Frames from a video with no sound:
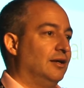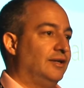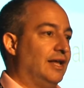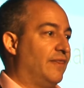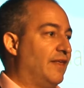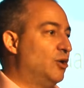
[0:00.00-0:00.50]

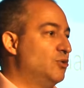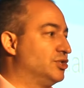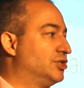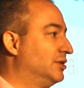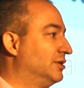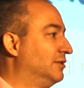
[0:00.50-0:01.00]
Now,
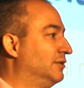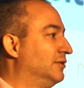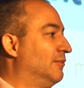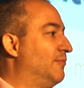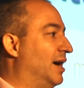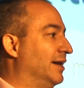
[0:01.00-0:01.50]
those
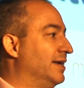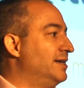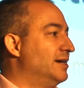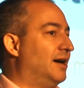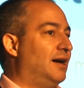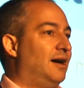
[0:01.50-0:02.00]

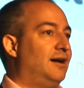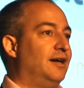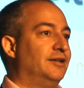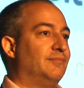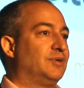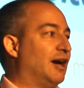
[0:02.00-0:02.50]
money
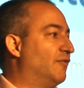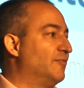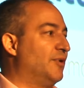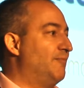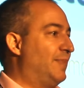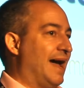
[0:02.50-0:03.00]
aren't
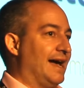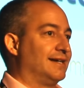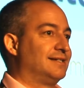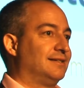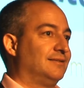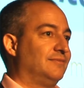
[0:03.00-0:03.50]
government
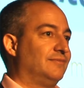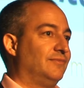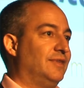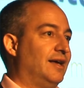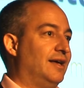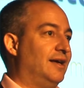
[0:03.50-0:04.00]
backed,
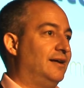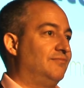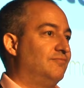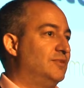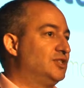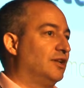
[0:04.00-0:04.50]
they're
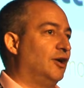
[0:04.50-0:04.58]
Mr.